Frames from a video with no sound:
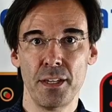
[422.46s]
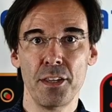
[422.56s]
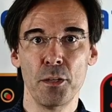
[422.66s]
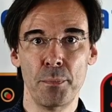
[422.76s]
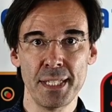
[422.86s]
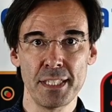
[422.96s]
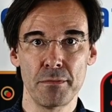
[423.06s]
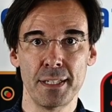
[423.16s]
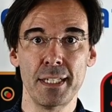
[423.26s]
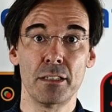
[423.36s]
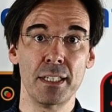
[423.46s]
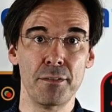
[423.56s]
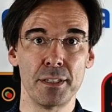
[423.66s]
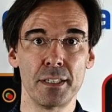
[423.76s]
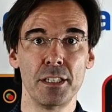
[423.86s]
The best way,
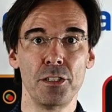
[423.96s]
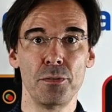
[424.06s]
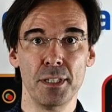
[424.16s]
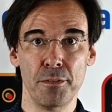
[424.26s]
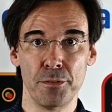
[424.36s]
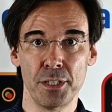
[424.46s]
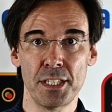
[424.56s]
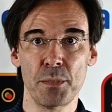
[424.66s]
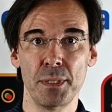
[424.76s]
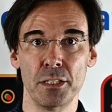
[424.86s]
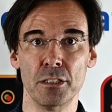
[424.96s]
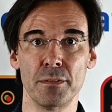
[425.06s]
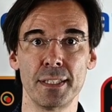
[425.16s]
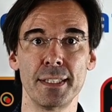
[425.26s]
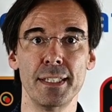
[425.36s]
however, to avoid
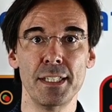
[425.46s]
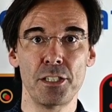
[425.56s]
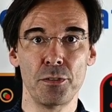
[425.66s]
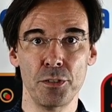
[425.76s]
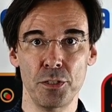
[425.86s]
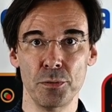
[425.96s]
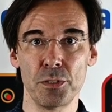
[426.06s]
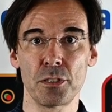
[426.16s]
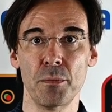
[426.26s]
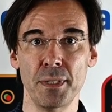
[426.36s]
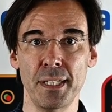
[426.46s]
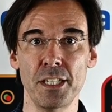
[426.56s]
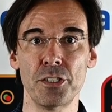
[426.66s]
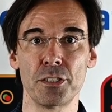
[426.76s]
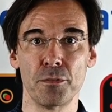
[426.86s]
spillover is to use
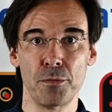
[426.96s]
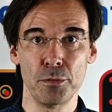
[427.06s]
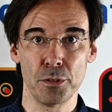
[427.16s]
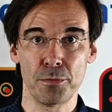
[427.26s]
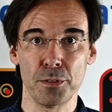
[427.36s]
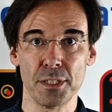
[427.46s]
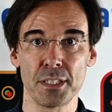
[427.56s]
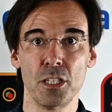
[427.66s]
combinations of fluorophores